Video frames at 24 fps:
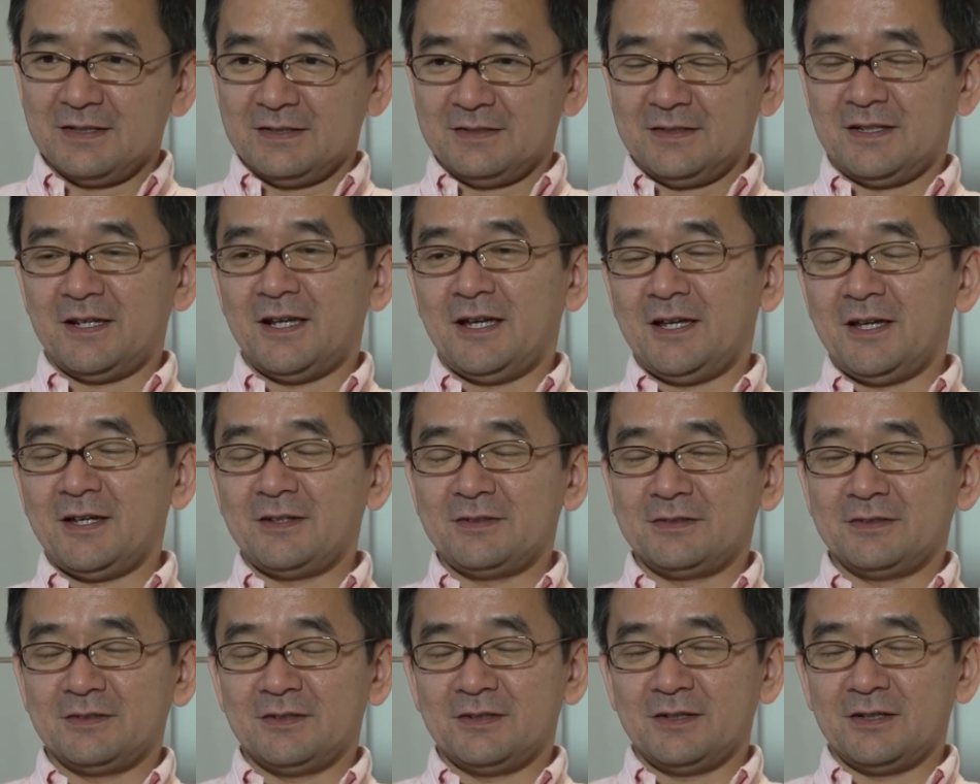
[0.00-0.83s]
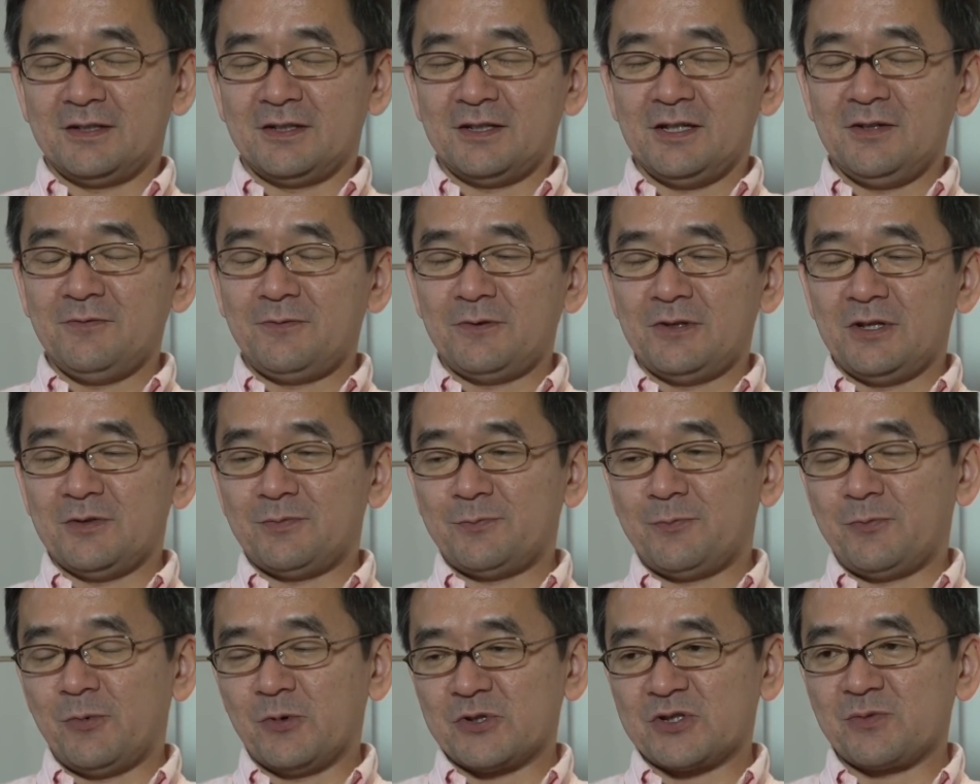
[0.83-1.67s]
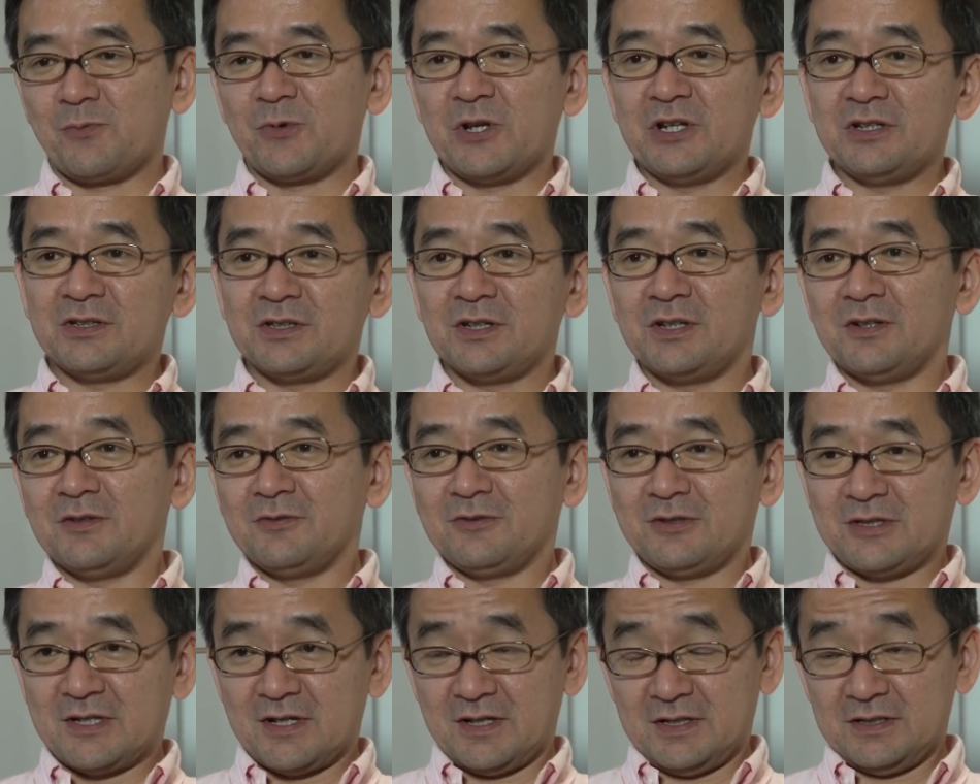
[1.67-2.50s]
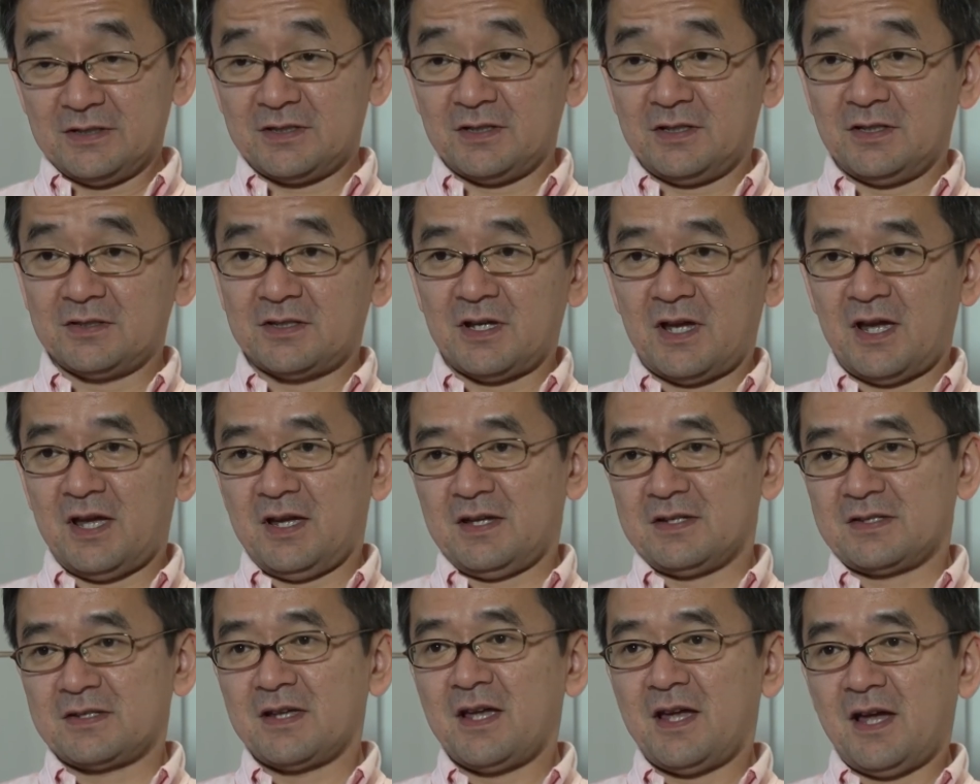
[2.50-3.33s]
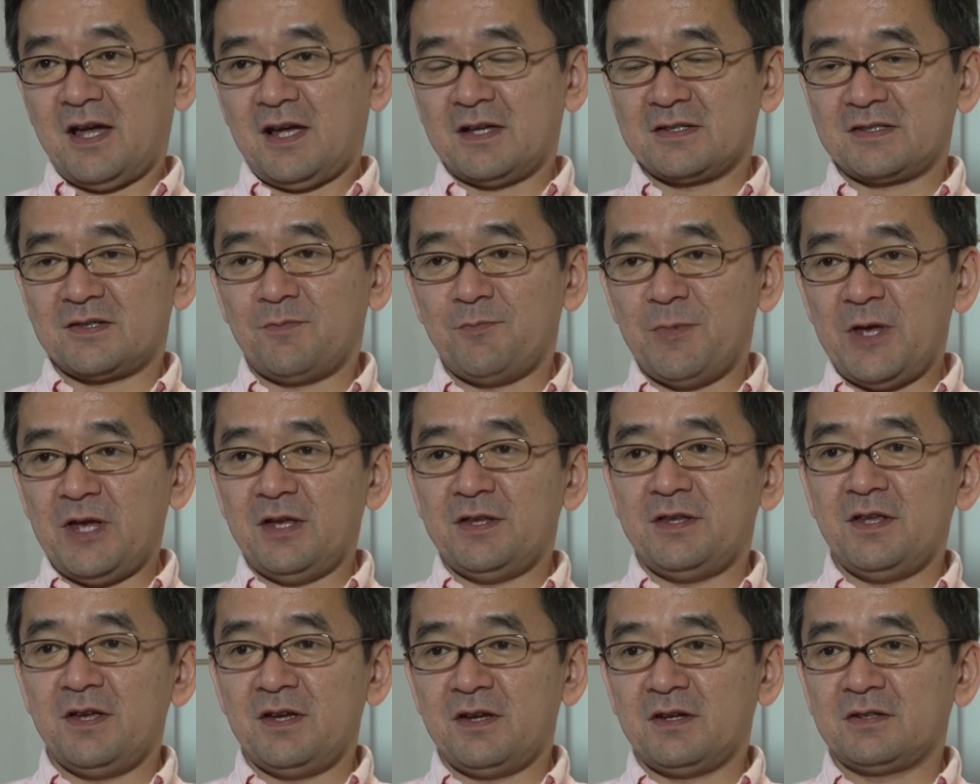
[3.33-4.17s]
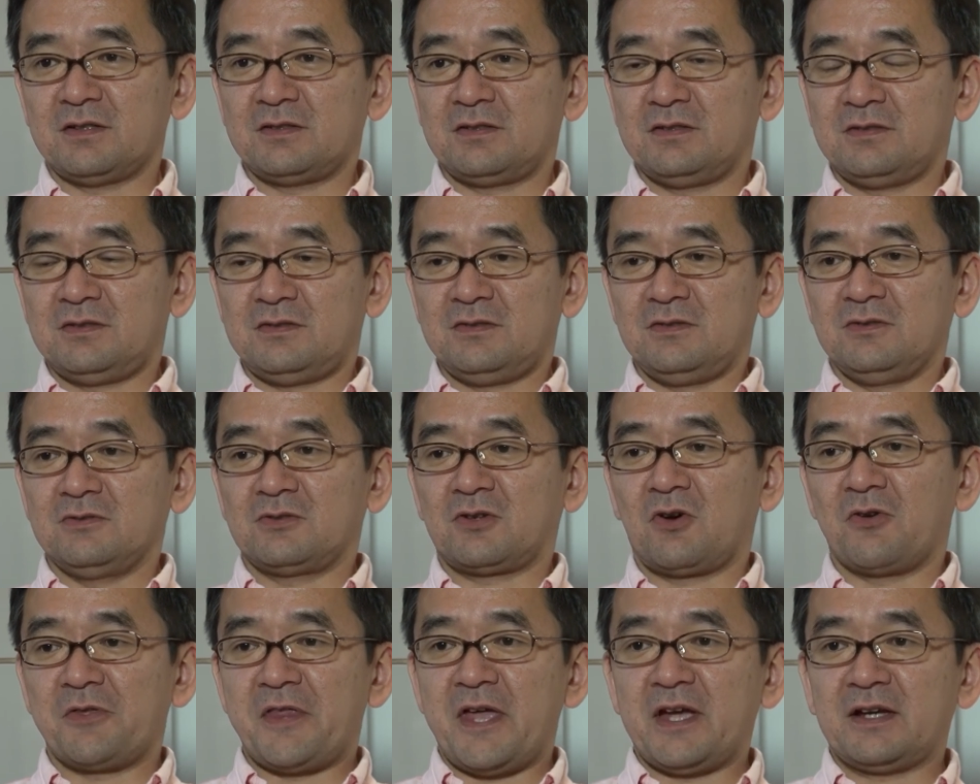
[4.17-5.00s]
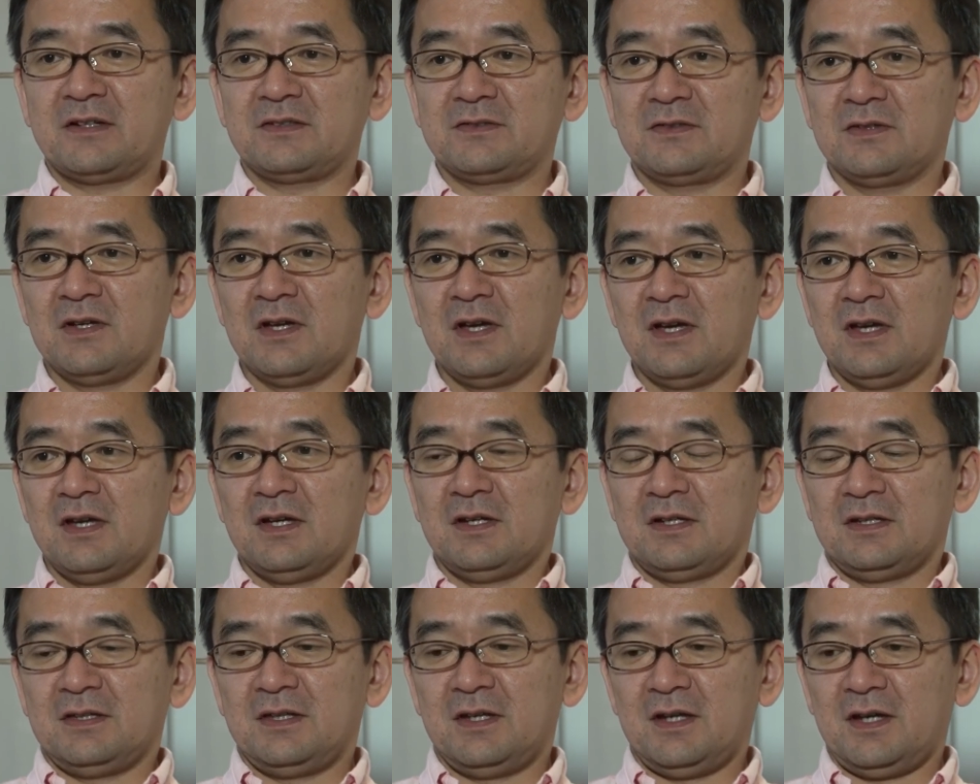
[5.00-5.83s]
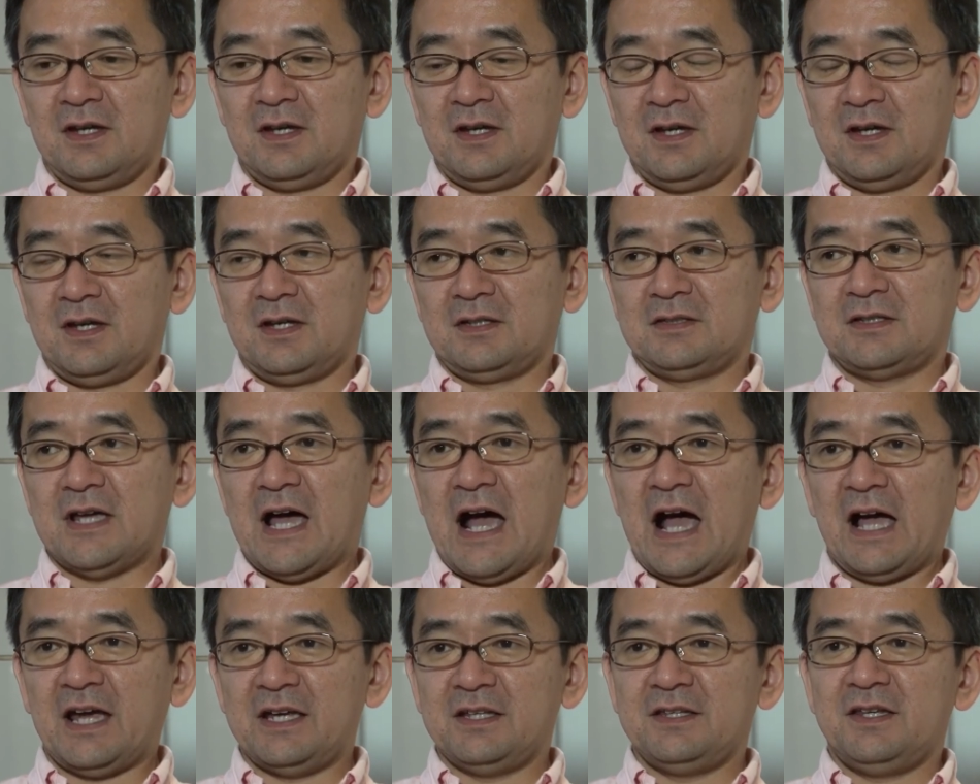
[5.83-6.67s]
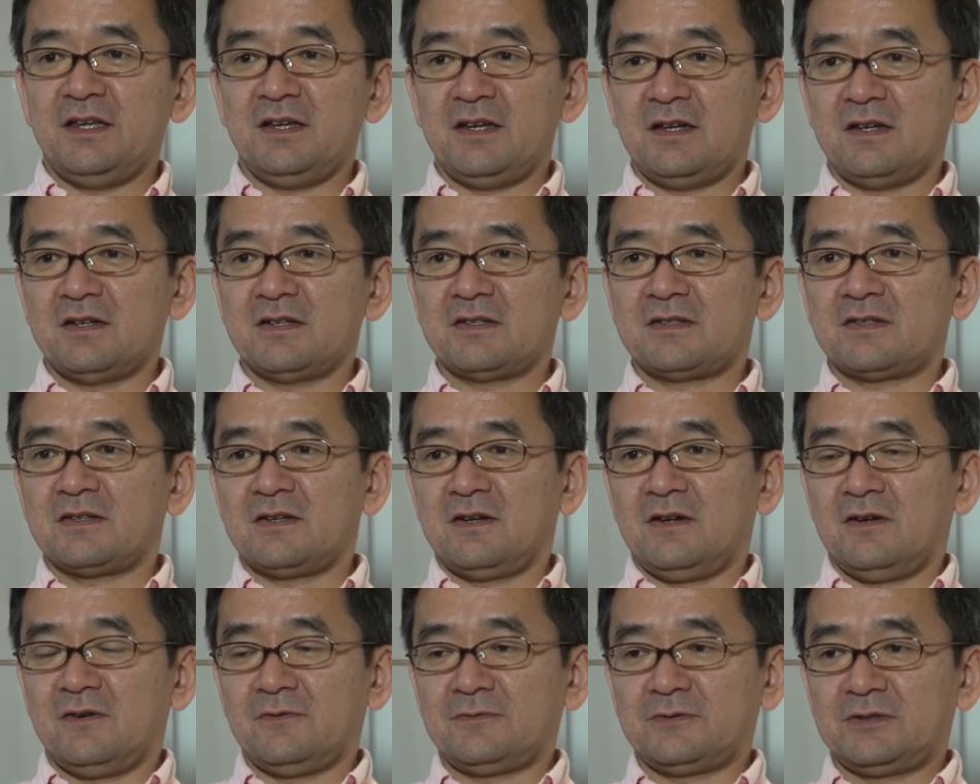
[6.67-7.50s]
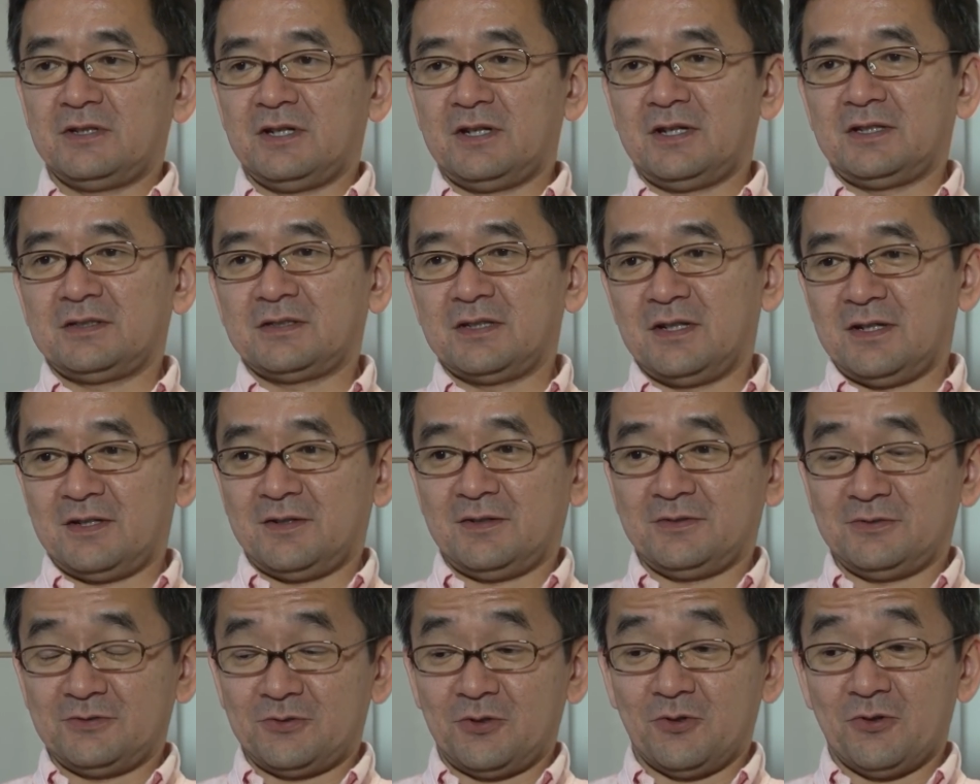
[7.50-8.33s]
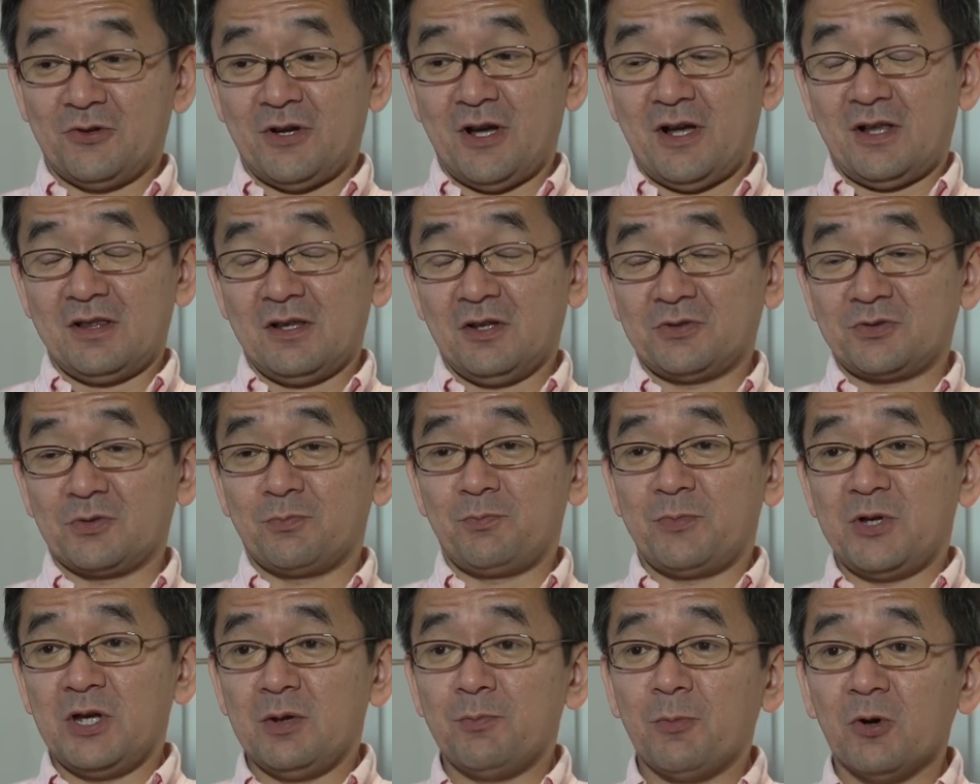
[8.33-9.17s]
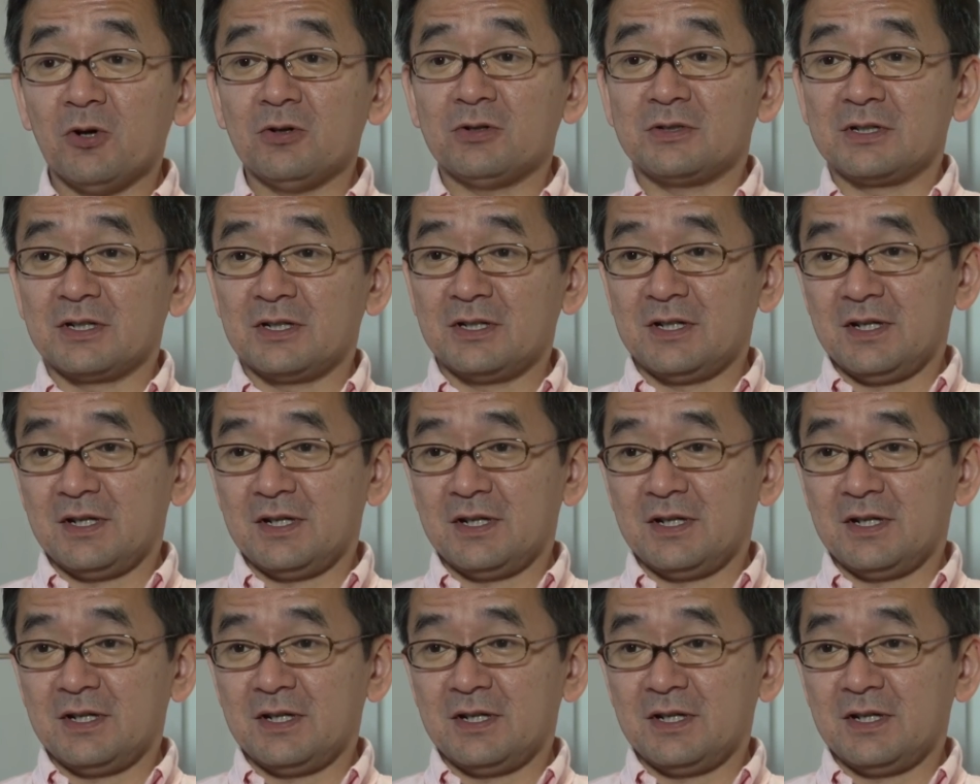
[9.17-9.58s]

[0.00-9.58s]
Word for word: the uh, infinite possibility the internet has as the media to connect the, the ideas of the, the you know a lot of people,